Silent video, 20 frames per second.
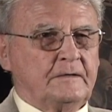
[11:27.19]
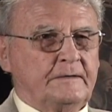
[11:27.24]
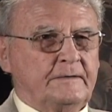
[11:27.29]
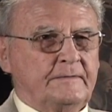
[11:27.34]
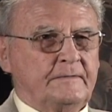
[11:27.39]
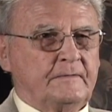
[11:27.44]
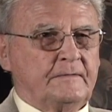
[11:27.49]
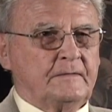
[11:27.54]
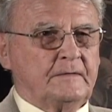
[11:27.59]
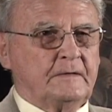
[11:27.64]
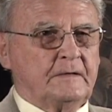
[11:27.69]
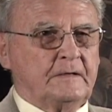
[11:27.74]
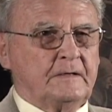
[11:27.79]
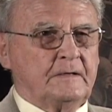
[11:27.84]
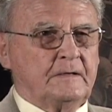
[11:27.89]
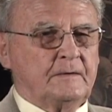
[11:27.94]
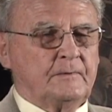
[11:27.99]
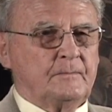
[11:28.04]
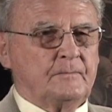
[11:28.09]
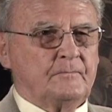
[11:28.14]
they
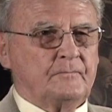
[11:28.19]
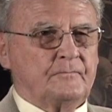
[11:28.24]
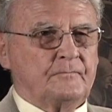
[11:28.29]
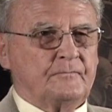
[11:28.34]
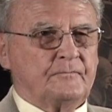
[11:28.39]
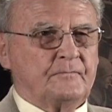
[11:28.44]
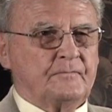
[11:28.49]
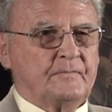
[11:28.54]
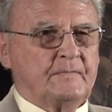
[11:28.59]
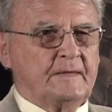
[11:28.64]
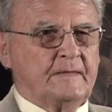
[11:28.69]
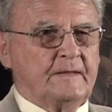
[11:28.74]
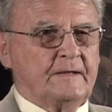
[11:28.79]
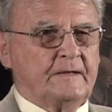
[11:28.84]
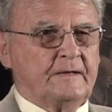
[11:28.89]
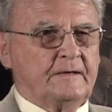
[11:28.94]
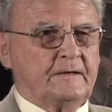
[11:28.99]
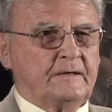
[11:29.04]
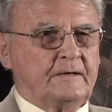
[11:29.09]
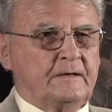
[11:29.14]
had to advise you that were
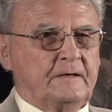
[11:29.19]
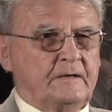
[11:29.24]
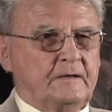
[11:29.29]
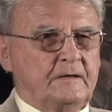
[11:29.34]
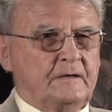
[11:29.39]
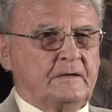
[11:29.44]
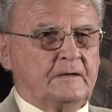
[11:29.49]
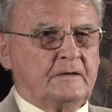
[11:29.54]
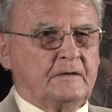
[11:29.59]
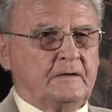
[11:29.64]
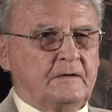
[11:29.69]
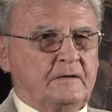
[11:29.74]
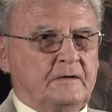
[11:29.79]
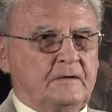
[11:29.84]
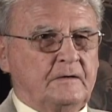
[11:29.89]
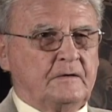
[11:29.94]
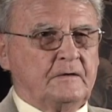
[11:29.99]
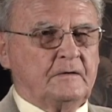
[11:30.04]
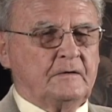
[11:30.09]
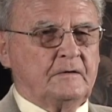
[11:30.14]
sort of surprising? You
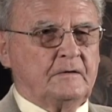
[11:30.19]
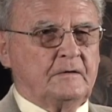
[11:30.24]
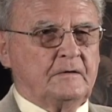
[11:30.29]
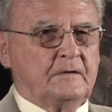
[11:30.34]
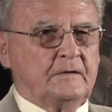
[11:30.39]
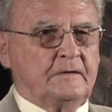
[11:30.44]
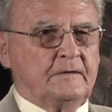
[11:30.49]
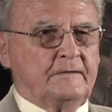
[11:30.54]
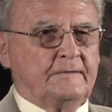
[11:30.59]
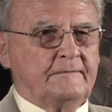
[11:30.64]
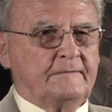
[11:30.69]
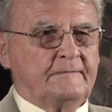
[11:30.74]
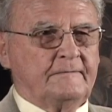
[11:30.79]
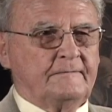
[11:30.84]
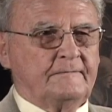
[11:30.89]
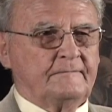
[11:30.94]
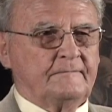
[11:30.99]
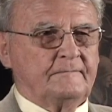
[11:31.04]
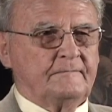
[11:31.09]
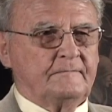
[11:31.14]
wouldn't have thought so
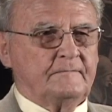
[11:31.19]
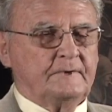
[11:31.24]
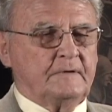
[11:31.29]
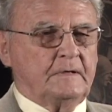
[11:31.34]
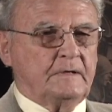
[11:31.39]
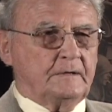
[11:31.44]
otherwise, or